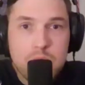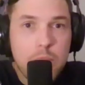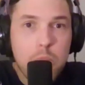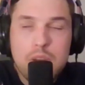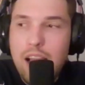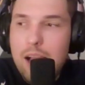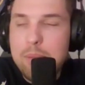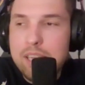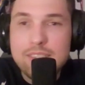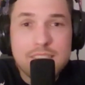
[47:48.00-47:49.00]
they would not
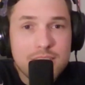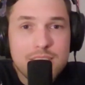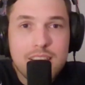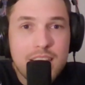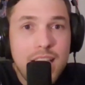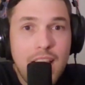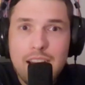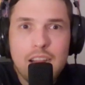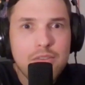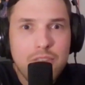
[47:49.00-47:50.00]
because here's the thing: Cat
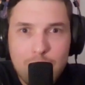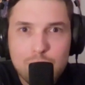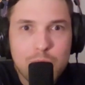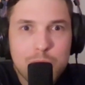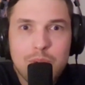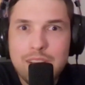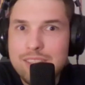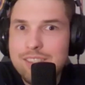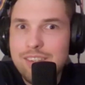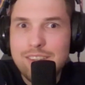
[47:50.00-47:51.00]
got into foul trouble
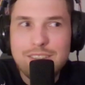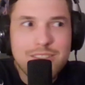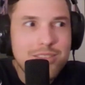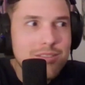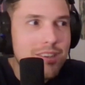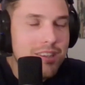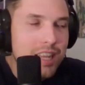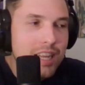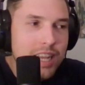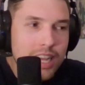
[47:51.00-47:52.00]
against the
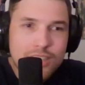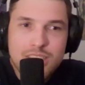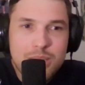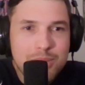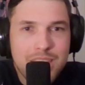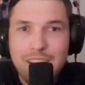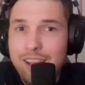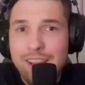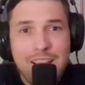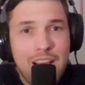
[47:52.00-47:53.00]
Indiana team that,
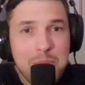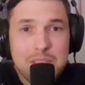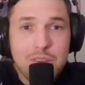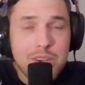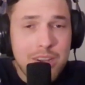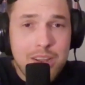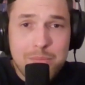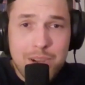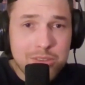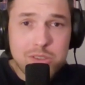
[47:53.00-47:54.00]
I mean, look,
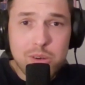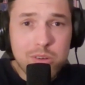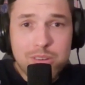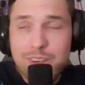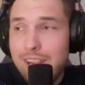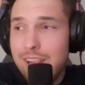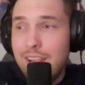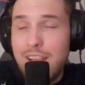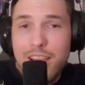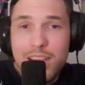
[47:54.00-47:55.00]
Miles Turner,
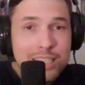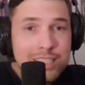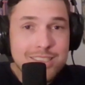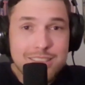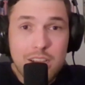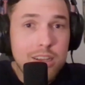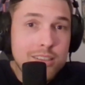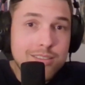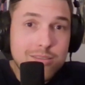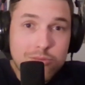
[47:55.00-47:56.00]
he's a
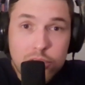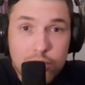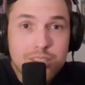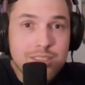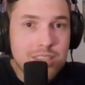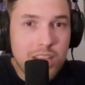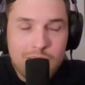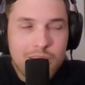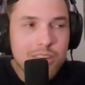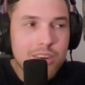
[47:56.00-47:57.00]
good
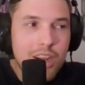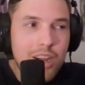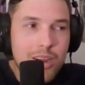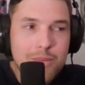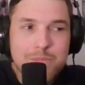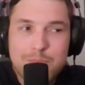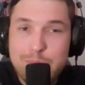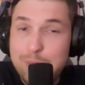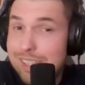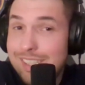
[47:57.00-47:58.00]
center,
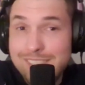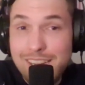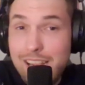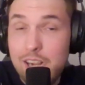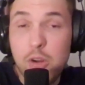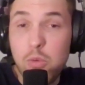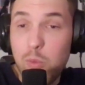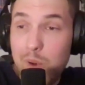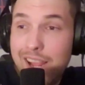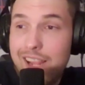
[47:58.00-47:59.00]
but he's not
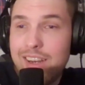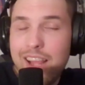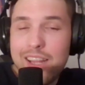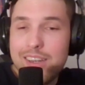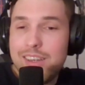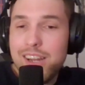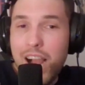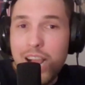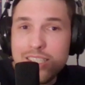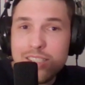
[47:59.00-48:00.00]
great, and
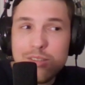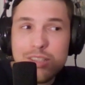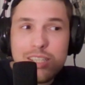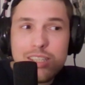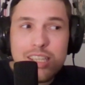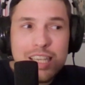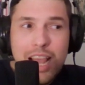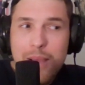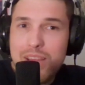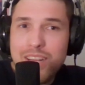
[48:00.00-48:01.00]
I still think like
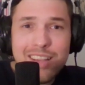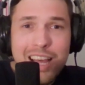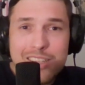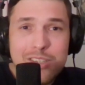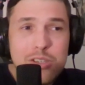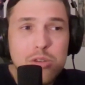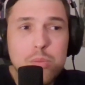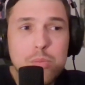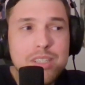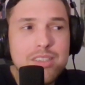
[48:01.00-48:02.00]
Cat made a lot of
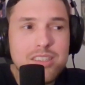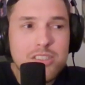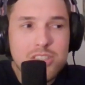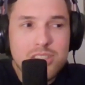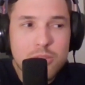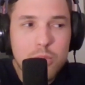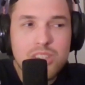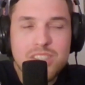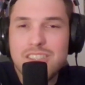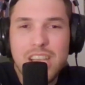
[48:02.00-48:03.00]
stupid decisions where
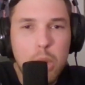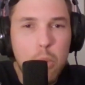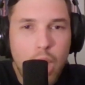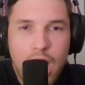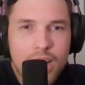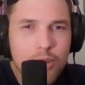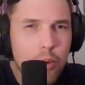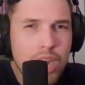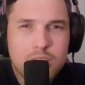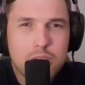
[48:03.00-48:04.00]
it's just like,
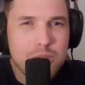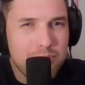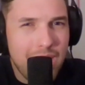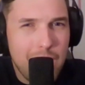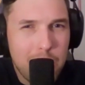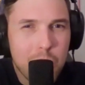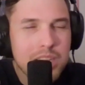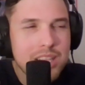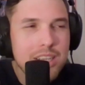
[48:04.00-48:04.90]
why did you foul right